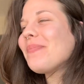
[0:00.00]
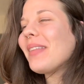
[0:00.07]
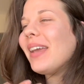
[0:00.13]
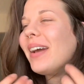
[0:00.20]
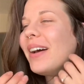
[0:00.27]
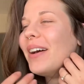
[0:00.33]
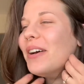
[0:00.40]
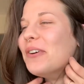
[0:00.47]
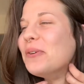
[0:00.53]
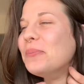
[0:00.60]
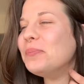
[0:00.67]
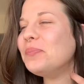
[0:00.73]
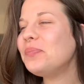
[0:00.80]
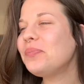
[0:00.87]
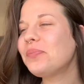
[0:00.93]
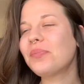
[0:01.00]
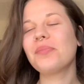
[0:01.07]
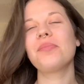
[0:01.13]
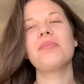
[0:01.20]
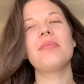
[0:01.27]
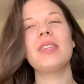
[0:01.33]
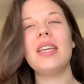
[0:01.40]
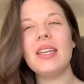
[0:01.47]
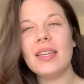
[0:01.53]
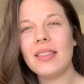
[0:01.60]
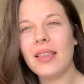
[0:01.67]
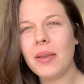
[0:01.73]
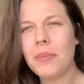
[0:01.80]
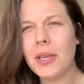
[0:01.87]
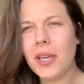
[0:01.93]
And
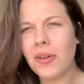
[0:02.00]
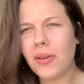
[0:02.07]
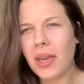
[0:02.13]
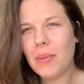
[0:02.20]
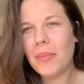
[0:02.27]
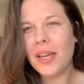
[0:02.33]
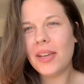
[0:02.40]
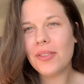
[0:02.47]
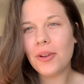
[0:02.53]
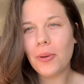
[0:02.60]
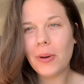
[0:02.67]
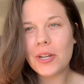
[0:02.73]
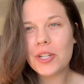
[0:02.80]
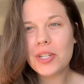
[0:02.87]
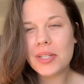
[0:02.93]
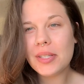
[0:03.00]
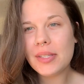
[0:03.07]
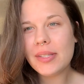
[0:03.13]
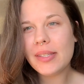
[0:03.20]
let me go get my other questions